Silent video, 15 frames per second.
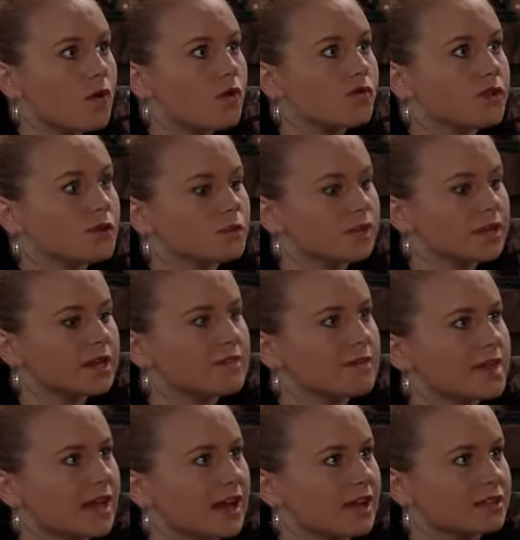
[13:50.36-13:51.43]
If you don't believe me,
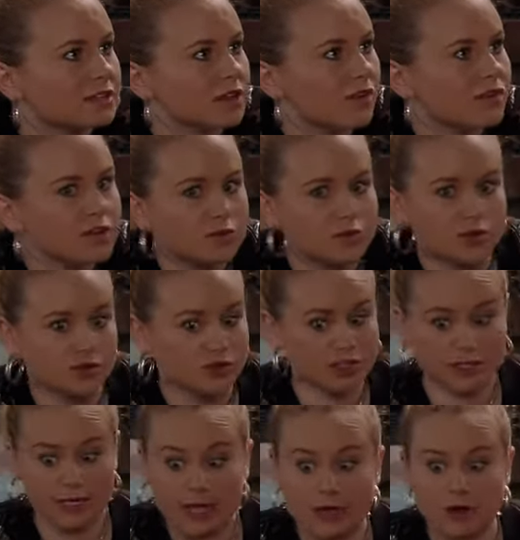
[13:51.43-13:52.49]
then ask Norris. We've just
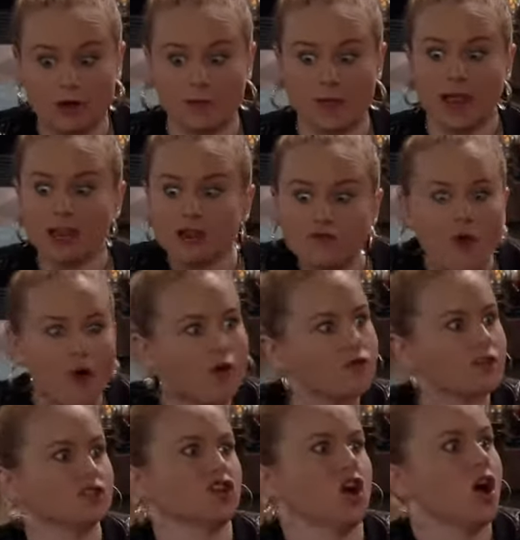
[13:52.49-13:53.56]
seen him in the
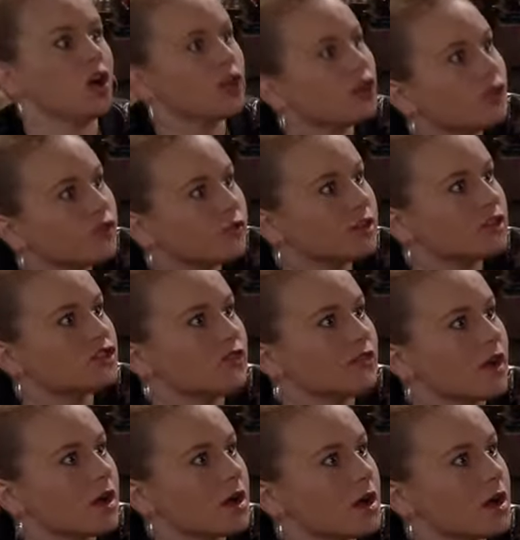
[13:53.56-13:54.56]
Rovers all over each other.